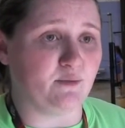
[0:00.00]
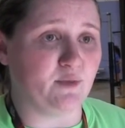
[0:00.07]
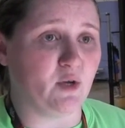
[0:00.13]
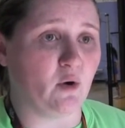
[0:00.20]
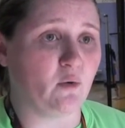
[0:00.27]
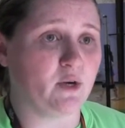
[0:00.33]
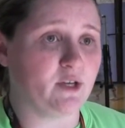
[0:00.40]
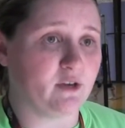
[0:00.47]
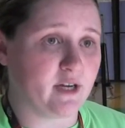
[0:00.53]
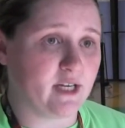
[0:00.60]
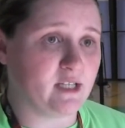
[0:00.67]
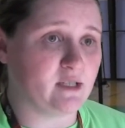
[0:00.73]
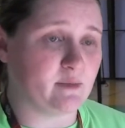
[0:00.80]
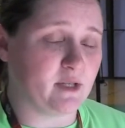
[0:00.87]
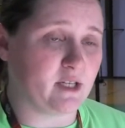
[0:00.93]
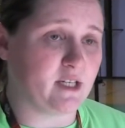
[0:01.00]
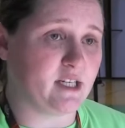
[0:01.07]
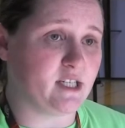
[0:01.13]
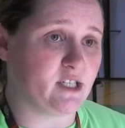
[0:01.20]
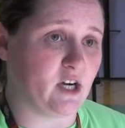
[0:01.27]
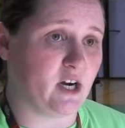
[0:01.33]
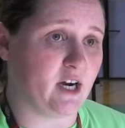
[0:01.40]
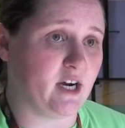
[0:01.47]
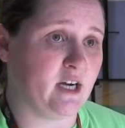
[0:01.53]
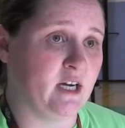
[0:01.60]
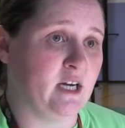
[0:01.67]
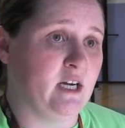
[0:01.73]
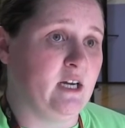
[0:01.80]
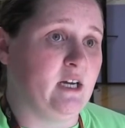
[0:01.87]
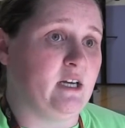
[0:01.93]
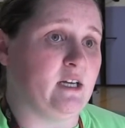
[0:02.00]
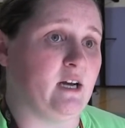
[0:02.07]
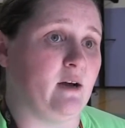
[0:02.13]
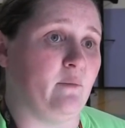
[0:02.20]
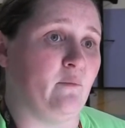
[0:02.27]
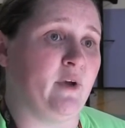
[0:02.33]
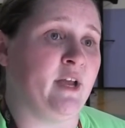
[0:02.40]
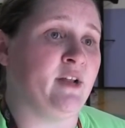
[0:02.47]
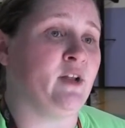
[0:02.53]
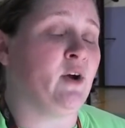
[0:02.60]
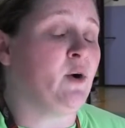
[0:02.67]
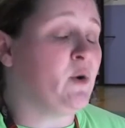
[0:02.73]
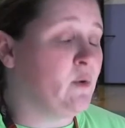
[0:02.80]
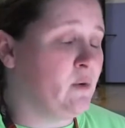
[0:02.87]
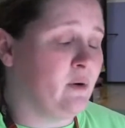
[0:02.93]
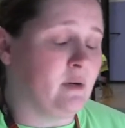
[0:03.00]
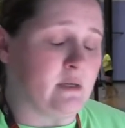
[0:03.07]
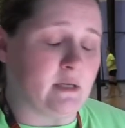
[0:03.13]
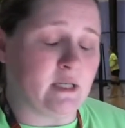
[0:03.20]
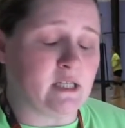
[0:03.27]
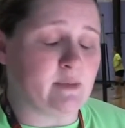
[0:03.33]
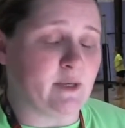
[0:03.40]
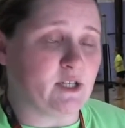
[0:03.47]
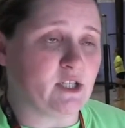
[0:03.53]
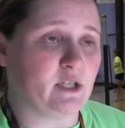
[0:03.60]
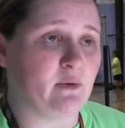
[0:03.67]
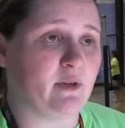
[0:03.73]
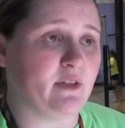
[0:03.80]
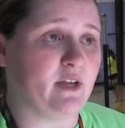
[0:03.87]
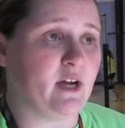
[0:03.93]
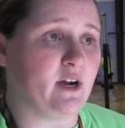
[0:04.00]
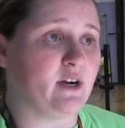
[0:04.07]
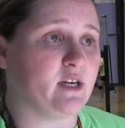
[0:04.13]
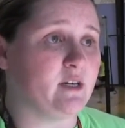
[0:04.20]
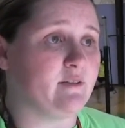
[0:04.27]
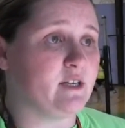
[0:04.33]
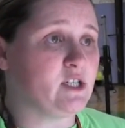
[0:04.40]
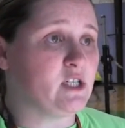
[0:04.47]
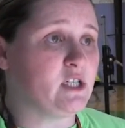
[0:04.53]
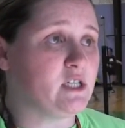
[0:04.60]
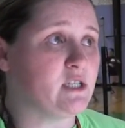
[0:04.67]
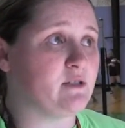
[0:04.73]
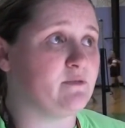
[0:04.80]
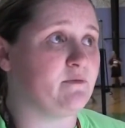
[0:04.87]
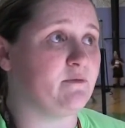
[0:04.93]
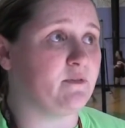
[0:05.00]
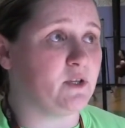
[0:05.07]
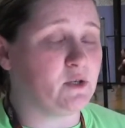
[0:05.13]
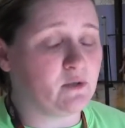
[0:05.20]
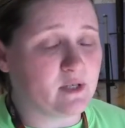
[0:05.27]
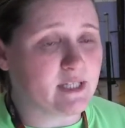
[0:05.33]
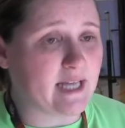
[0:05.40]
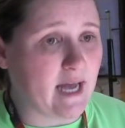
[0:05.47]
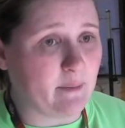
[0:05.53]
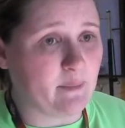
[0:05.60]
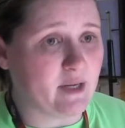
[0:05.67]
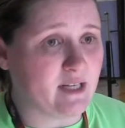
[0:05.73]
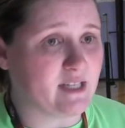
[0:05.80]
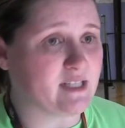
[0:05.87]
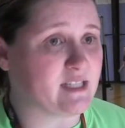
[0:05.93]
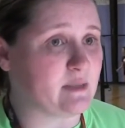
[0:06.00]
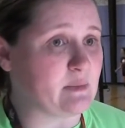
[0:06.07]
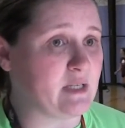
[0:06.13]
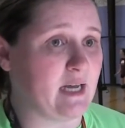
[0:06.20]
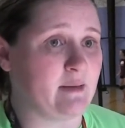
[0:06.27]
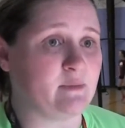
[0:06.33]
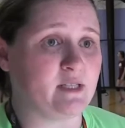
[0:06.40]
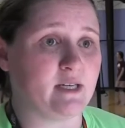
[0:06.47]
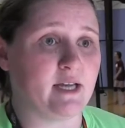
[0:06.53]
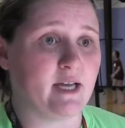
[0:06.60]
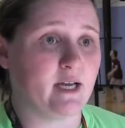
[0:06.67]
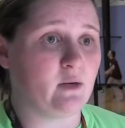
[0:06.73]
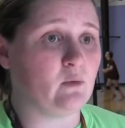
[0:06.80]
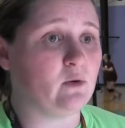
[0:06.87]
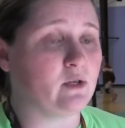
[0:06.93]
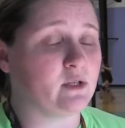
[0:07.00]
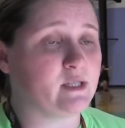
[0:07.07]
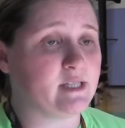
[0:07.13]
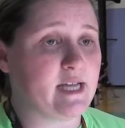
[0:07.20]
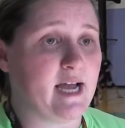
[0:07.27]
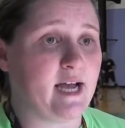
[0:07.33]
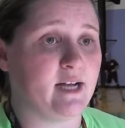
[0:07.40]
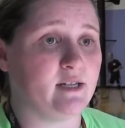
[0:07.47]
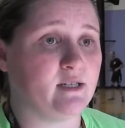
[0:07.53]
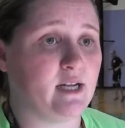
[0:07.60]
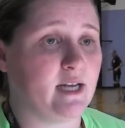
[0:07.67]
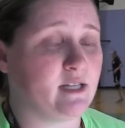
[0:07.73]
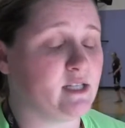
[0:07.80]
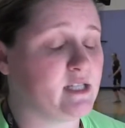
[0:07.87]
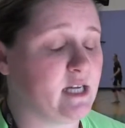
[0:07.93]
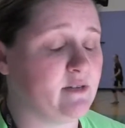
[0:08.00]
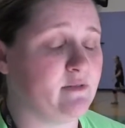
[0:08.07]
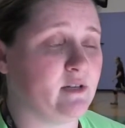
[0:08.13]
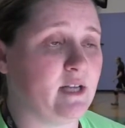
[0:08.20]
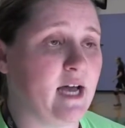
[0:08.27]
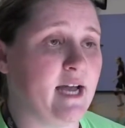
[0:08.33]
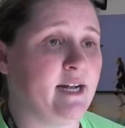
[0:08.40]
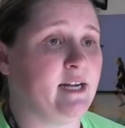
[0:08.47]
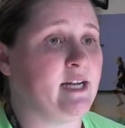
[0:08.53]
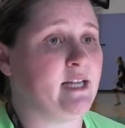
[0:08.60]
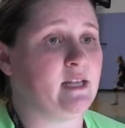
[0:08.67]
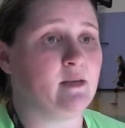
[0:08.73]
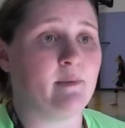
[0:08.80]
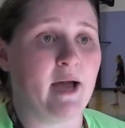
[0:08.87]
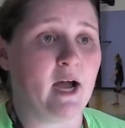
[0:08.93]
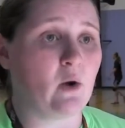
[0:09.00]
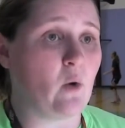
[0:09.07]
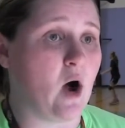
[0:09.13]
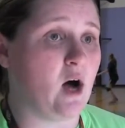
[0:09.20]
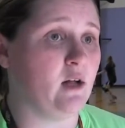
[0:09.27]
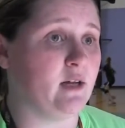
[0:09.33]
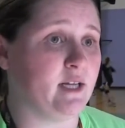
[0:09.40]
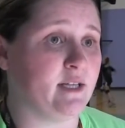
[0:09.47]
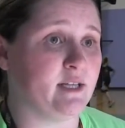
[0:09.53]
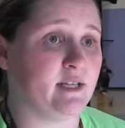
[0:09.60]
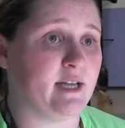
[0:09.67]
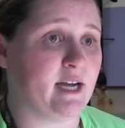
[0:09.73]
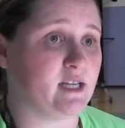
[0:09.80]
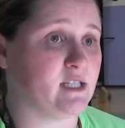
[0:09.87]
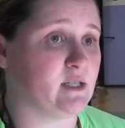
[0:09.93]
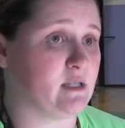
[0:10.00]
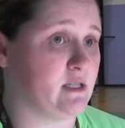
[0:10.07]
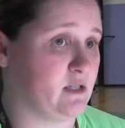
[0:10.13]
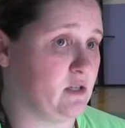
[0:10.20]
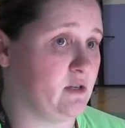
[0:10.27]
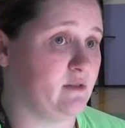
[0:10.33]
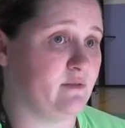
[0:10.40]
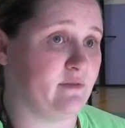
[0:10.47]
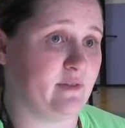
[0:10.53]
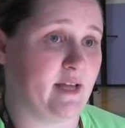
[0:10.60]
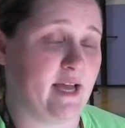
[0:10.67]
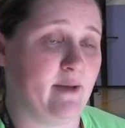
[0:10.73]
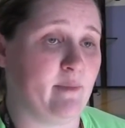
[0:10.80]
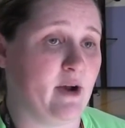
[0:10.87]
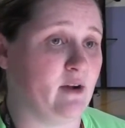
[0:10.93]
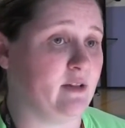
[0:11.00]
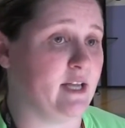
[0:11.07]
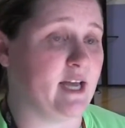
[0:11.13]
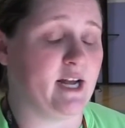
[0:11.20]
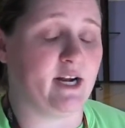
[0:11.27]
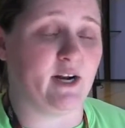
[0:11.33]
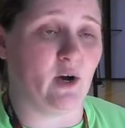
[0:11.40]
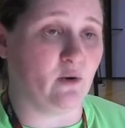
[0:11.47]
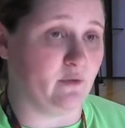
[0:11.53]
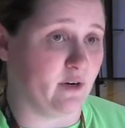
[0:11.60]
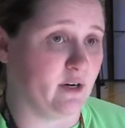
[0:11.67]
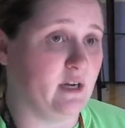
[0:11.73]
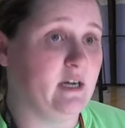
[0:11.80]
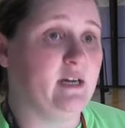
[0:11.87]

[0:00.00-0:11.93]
know what your kids' abilities are. We know, especially with the younger divisions, flukes happen, and sometimes a kid will stand at the 10-foot line and hit the back wall, and the next serve, they barely get it over.